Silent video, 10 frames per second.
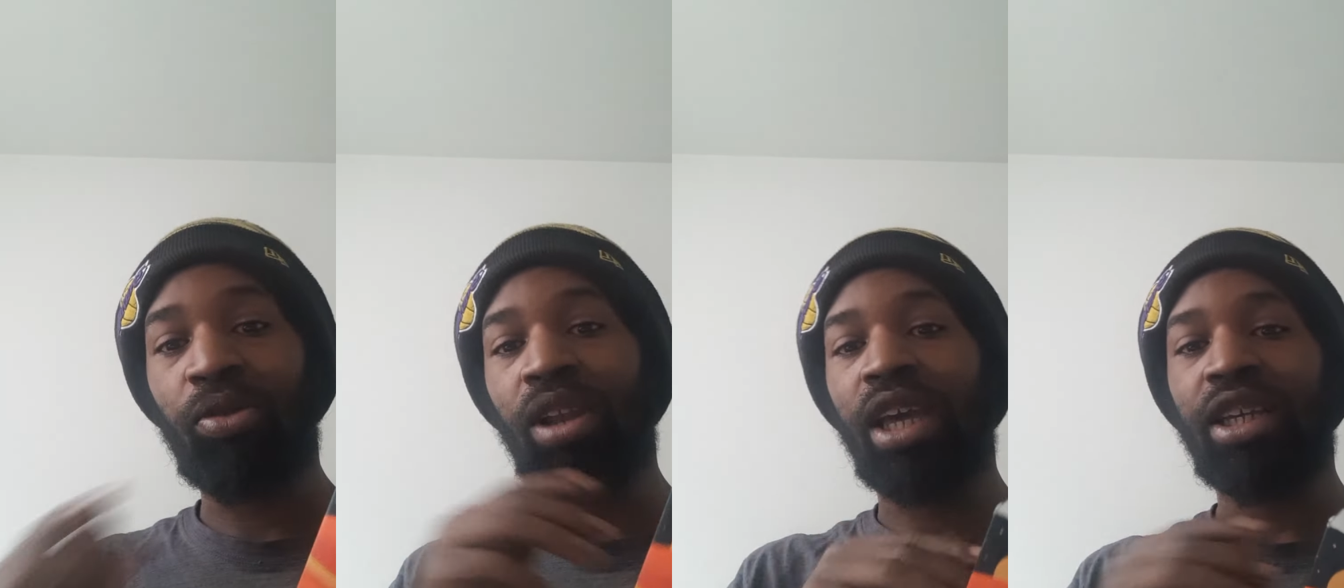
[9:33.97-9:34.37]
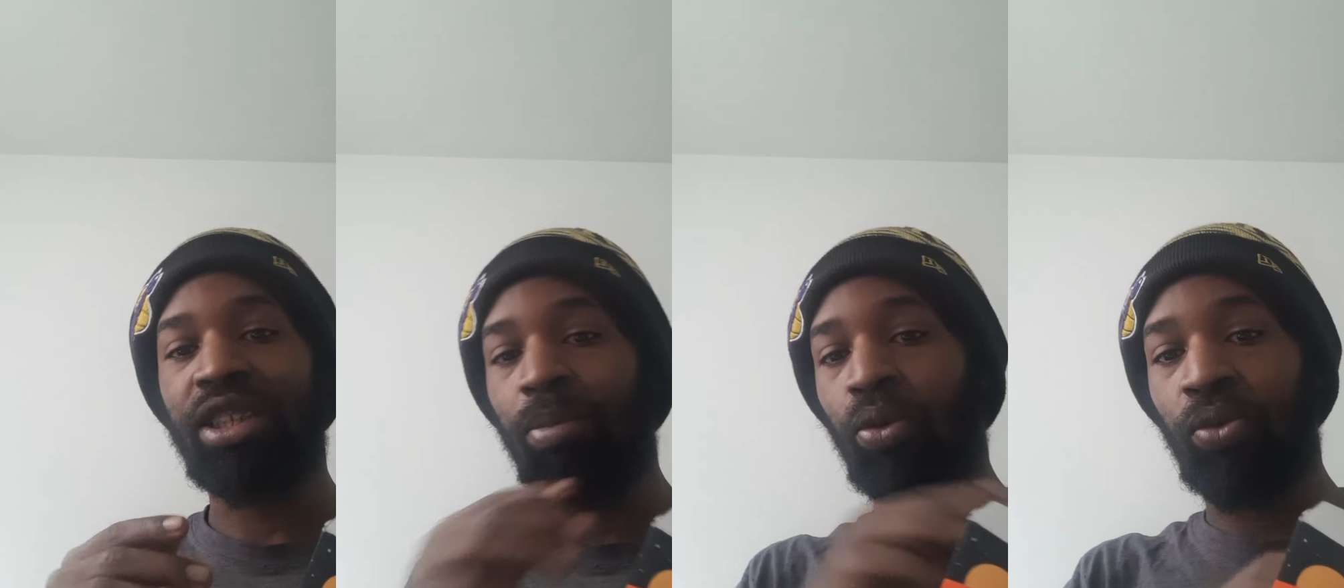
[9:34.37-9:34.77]
like, because
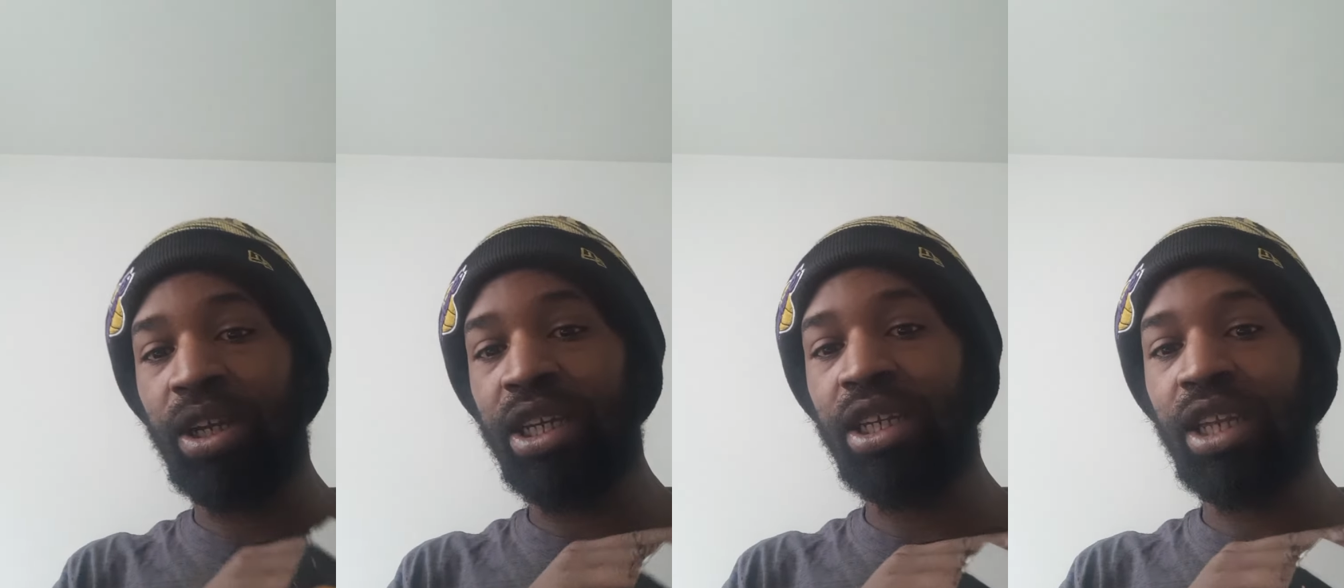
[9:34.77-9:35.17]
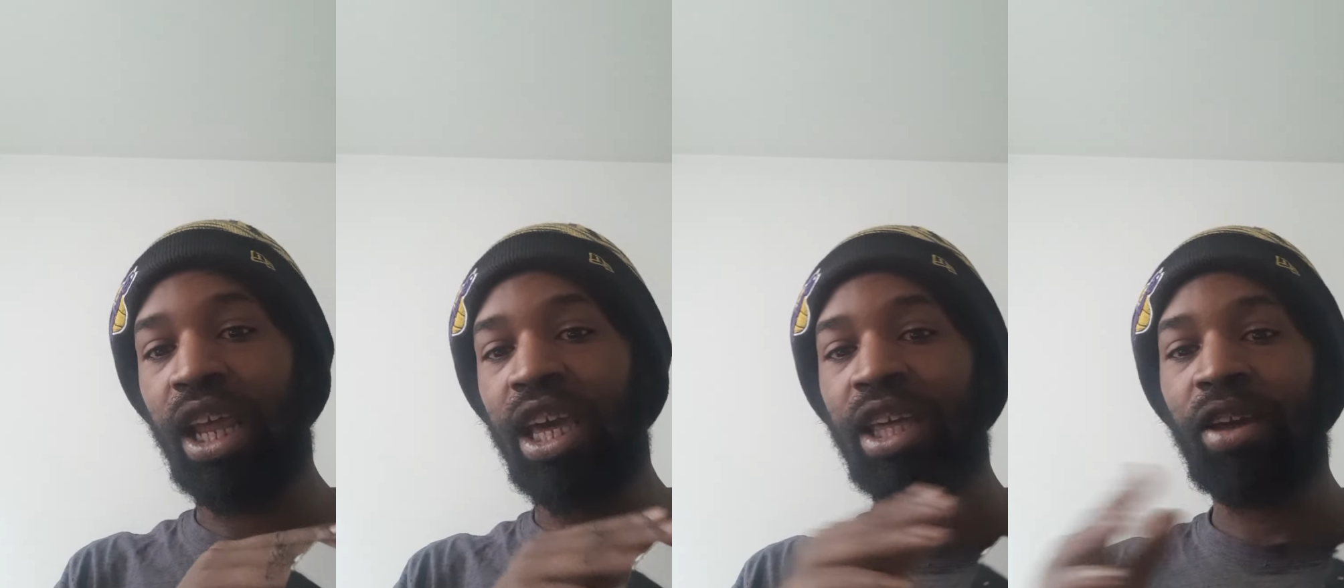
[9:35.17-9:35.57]
I'm going to read
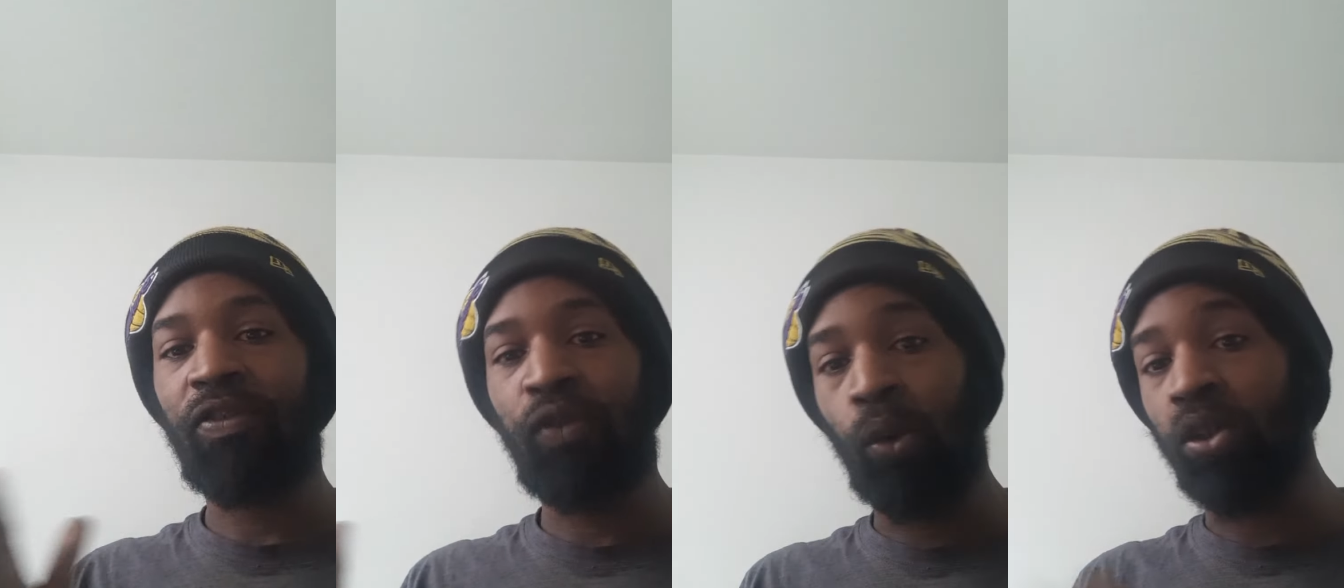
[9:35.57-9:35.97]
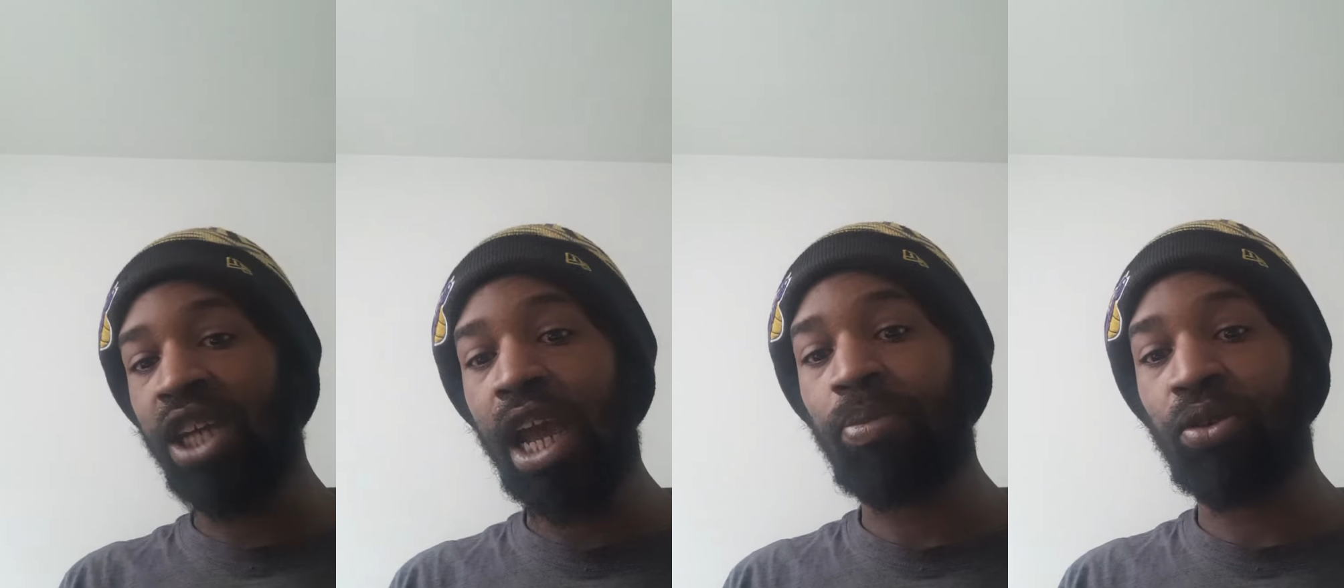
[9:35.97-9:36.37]
like full
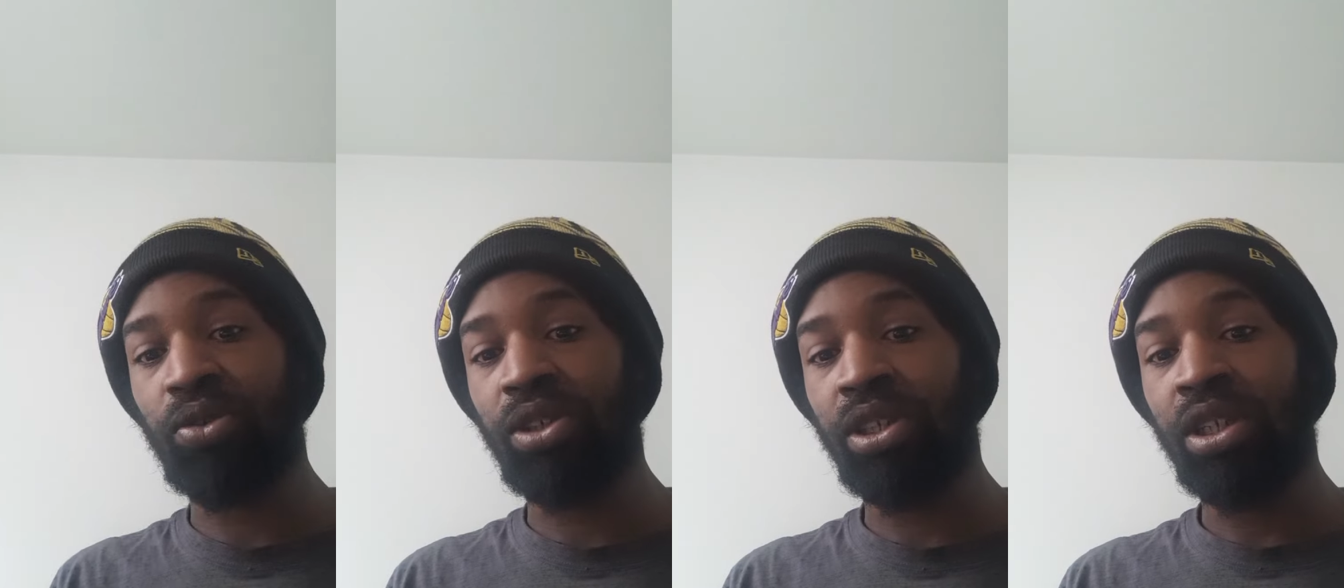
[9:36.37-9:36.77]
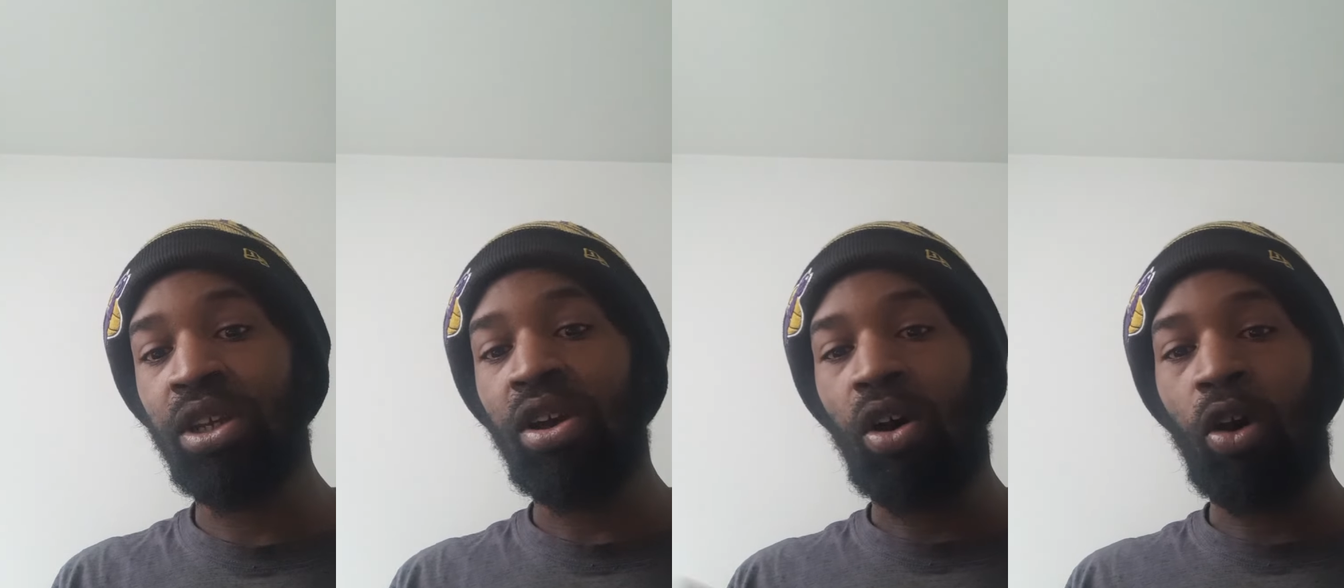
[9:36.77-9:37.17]
chapters
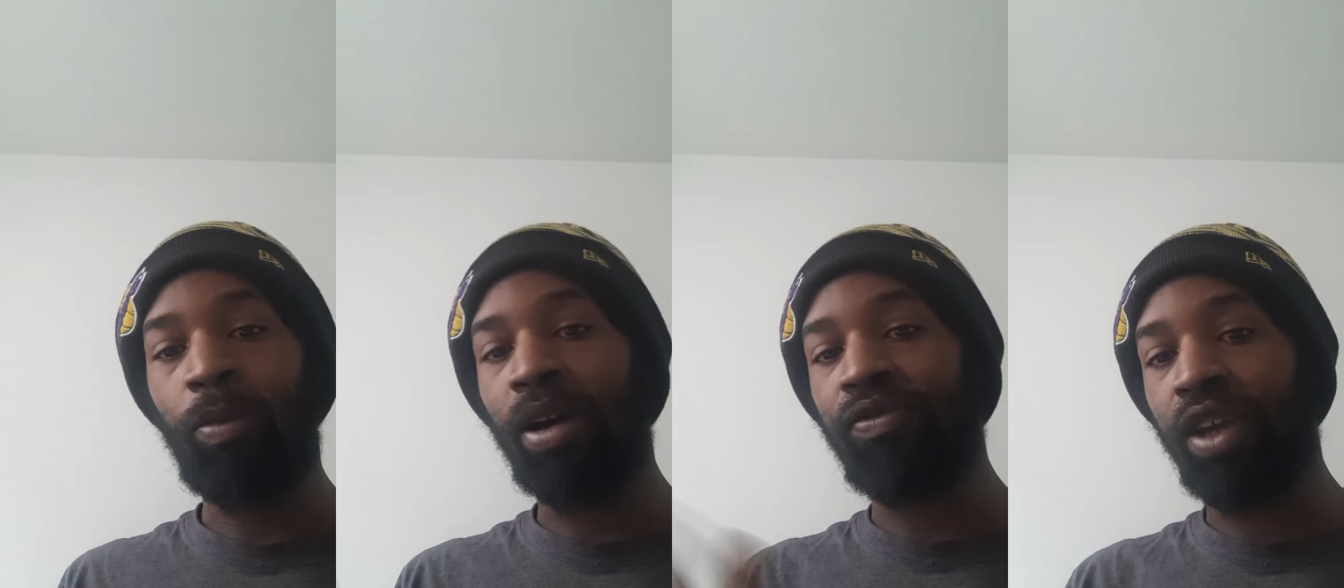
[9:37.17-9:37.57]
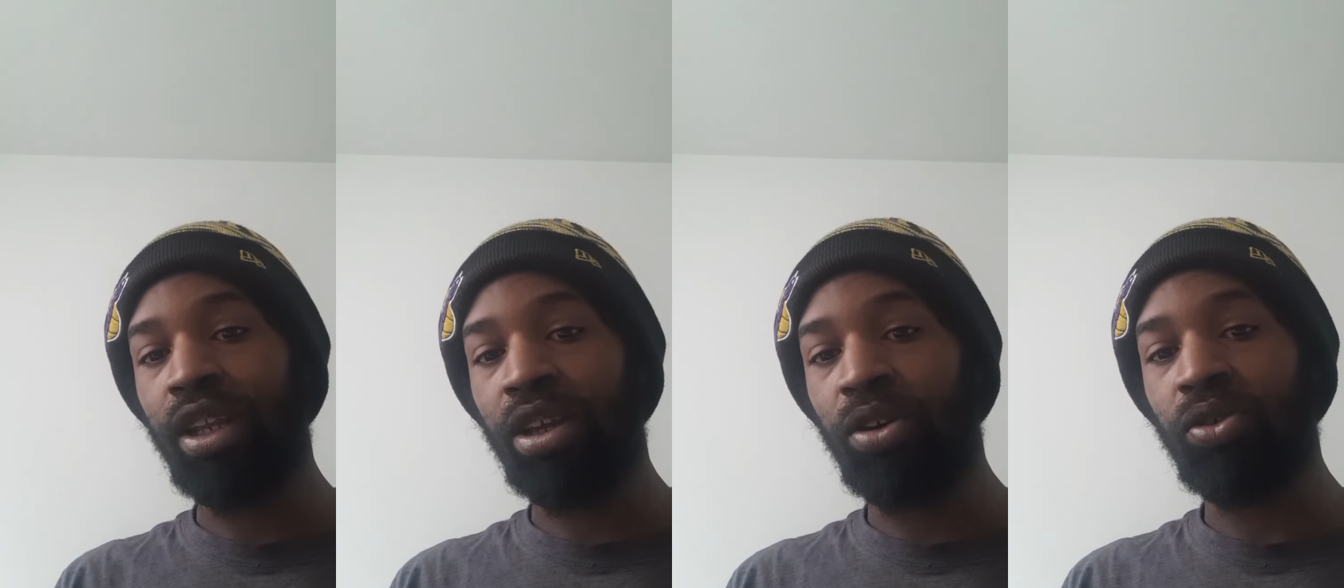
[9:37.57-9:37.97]
on my
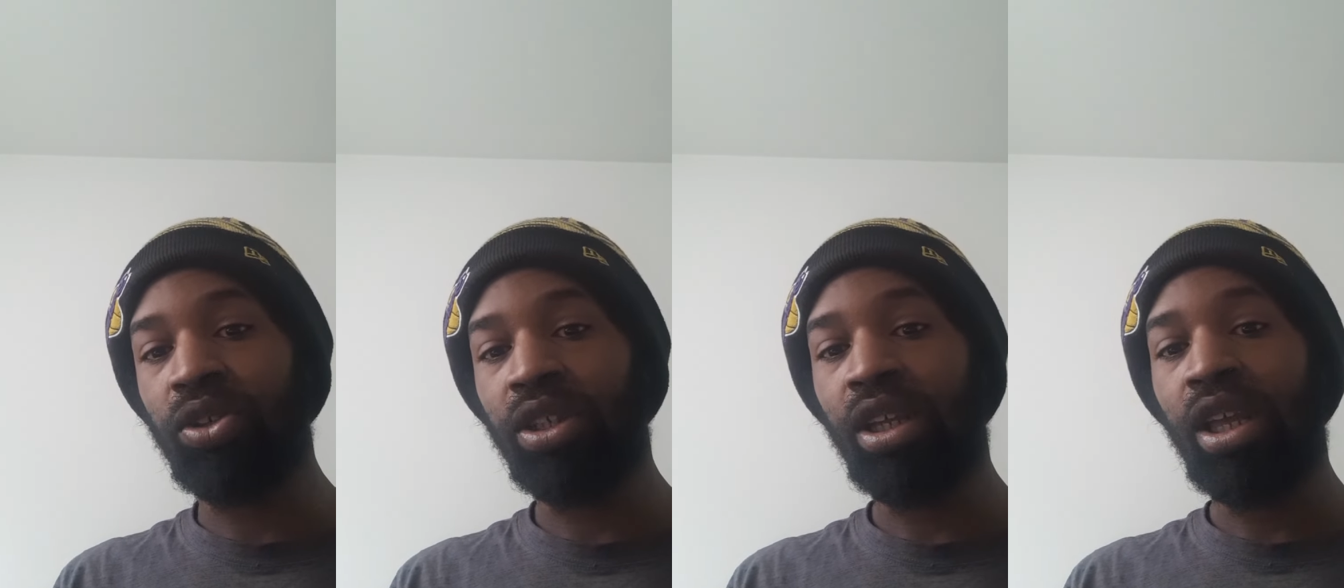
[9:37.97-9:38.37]
videos.